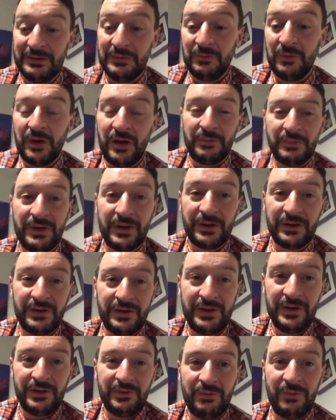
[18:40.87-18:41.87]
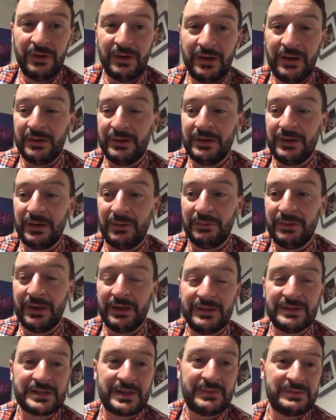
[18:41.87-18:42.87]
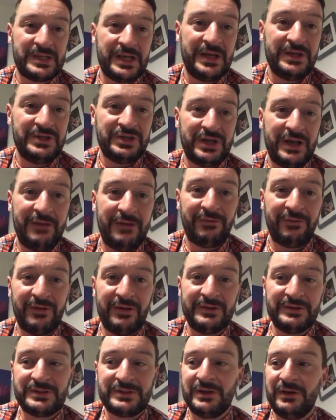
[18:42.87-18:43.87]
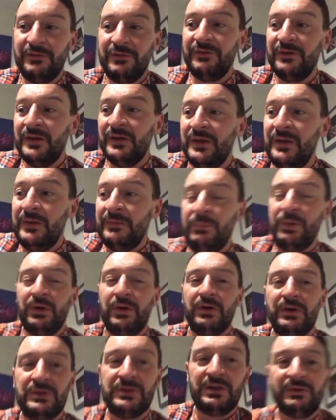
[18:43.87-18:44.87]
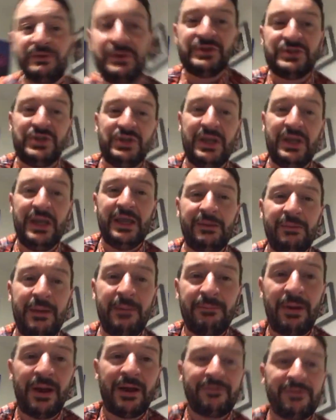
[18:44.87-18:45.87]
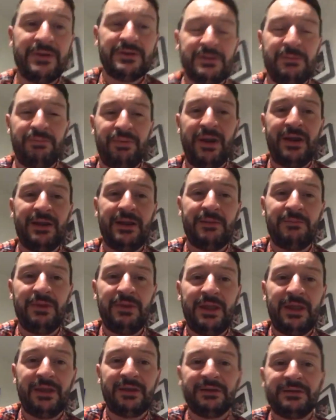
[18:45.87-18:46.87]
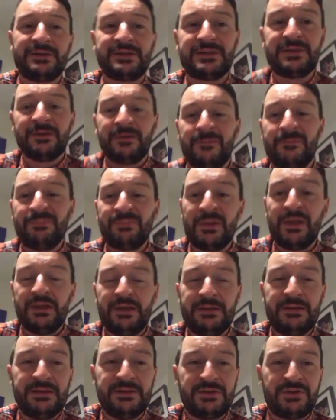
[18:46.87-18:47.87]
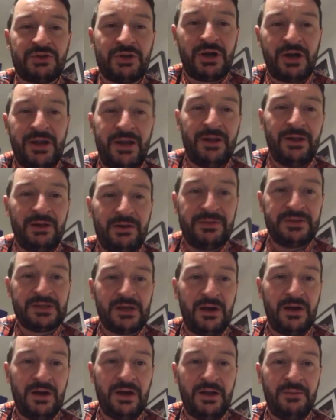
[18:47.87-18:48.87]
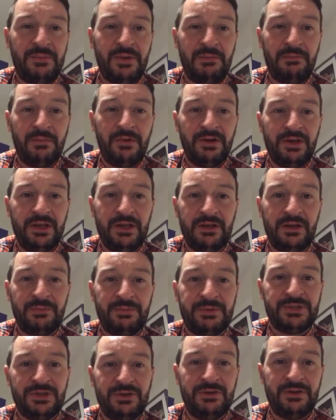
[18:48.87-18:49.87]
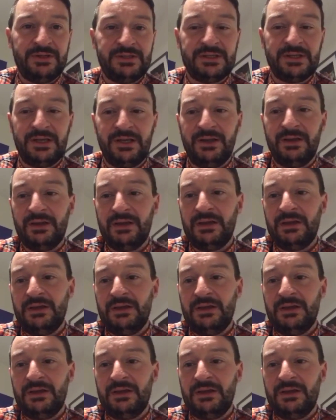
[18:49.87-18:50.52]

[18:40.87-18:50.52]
what am I going to do? And I'm getting temptation everywhere and stuff. But as long as you keep them break them links, there's a triangle of time, money, and opportunity.